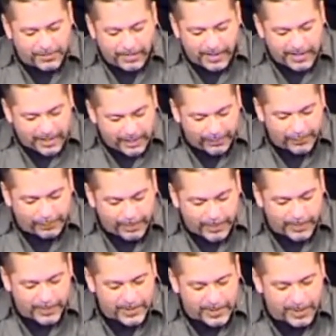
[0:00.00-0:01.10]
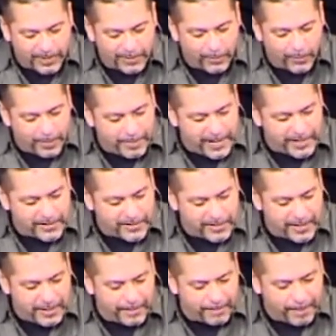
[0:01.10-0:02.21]
very different from the result of the one man's
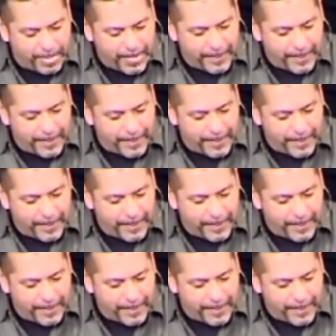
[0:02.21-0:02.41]
sin.